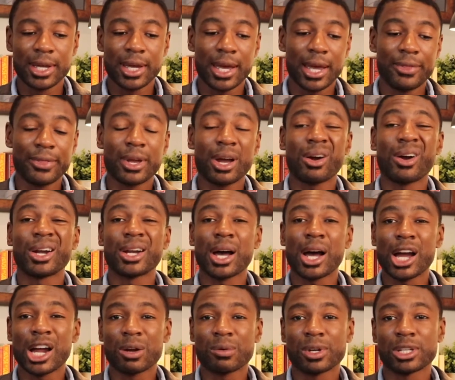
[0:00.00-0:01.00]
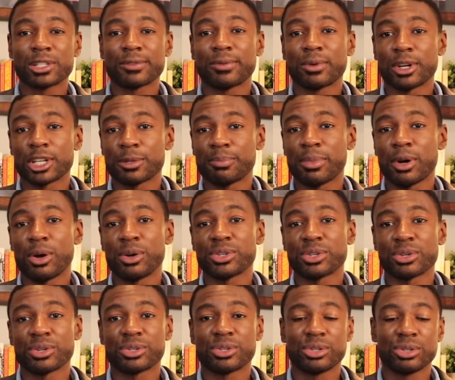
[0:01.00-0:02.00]
and they are at high risk for
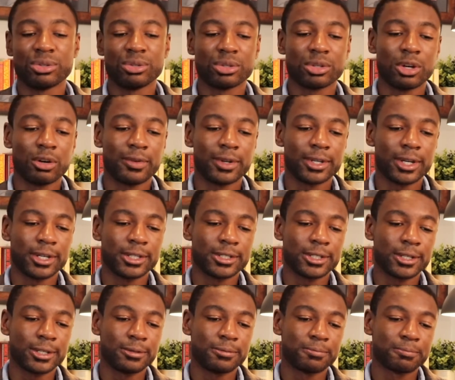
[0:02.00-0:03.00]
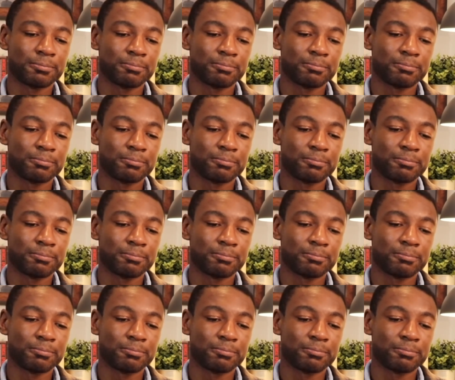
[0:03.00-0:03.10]
exposure to COVID-19.